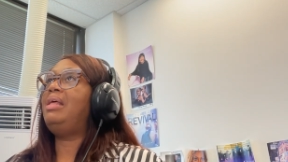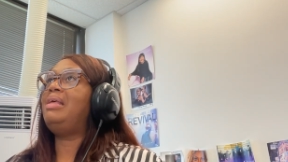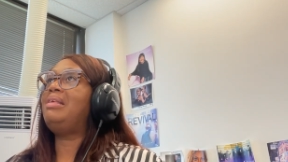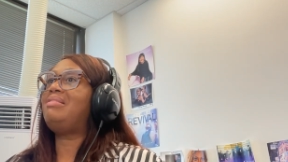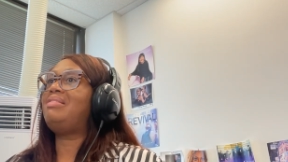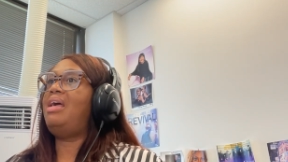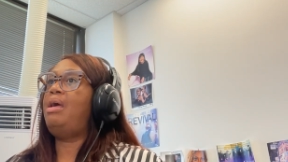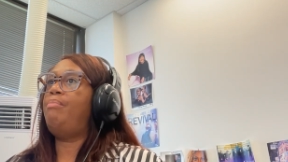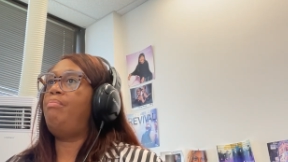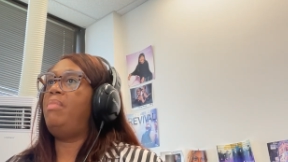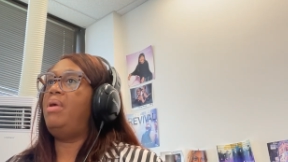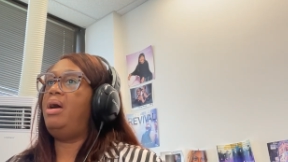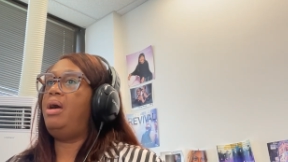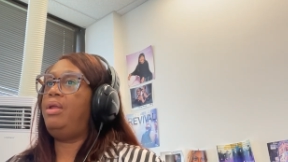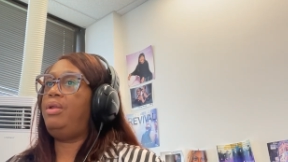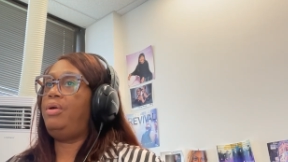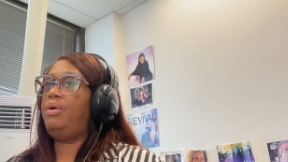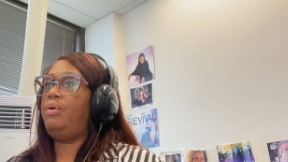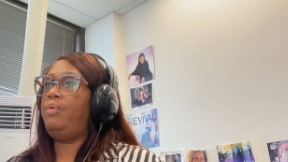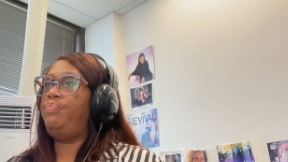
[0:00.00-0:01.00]
Is that
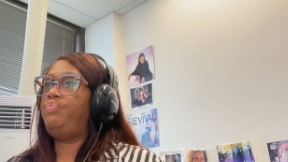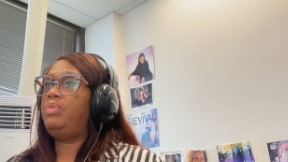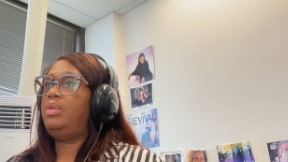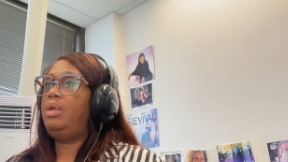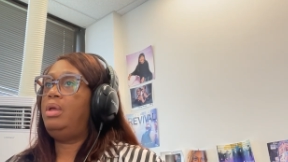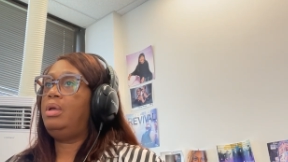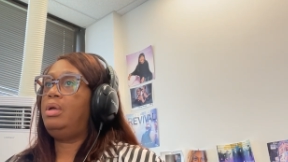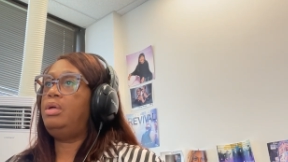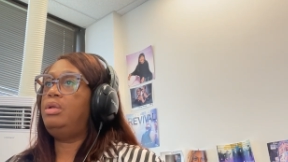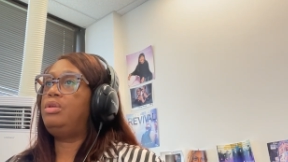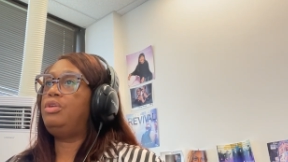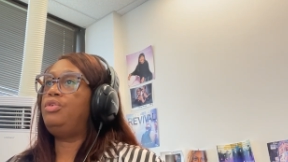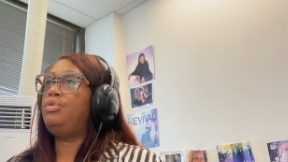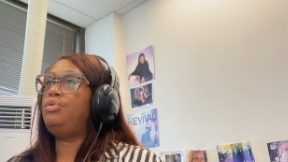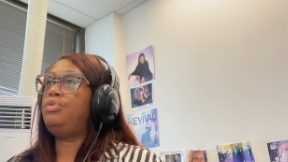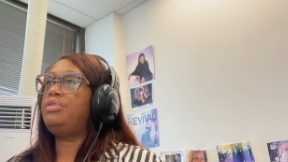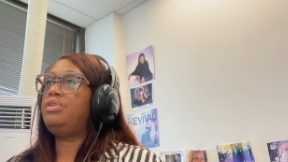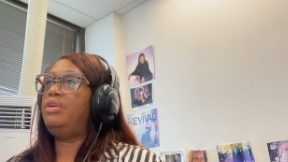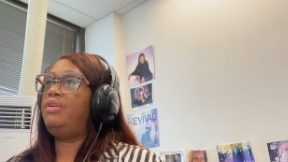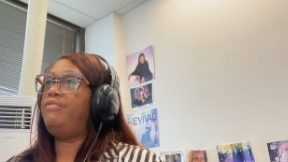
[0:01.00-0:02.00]
model
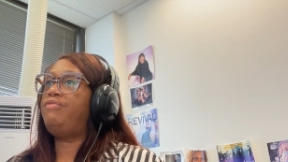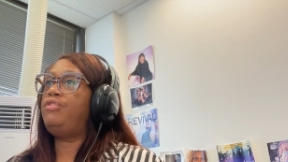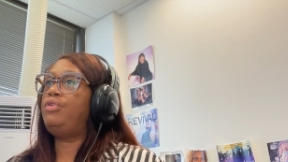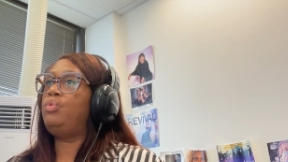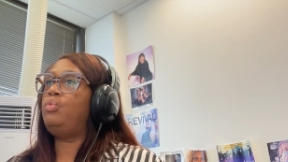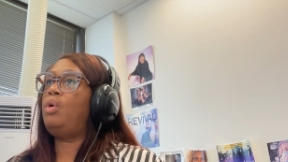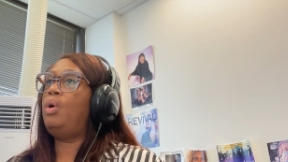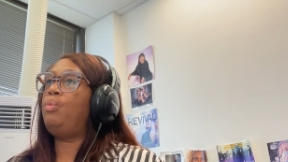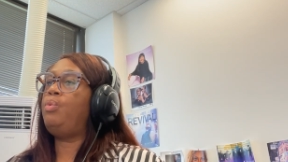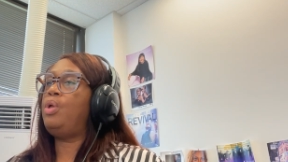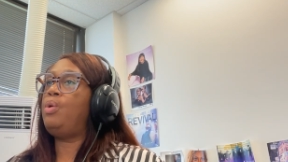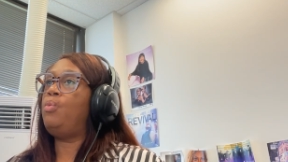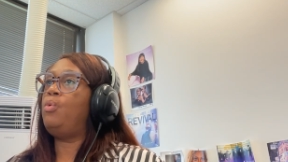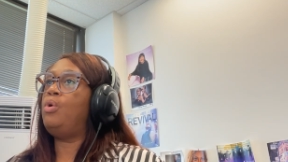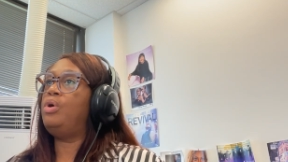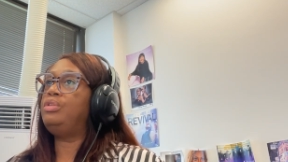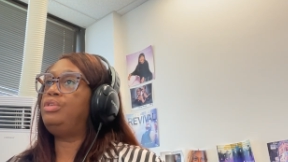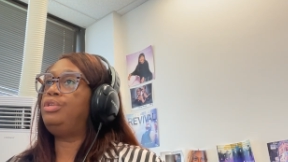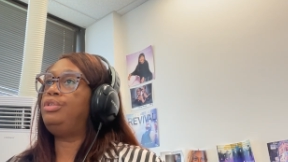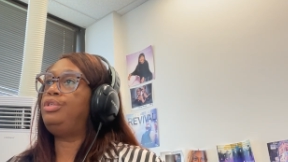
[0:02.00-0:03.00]
conducive to what we
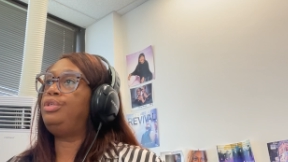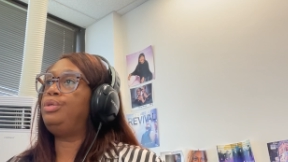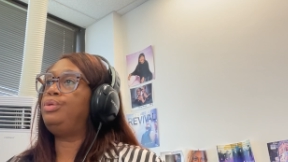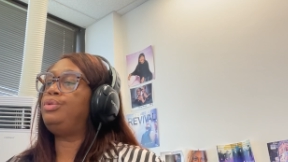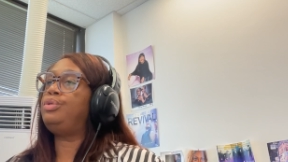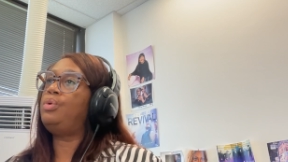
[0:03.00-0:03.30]
want to do?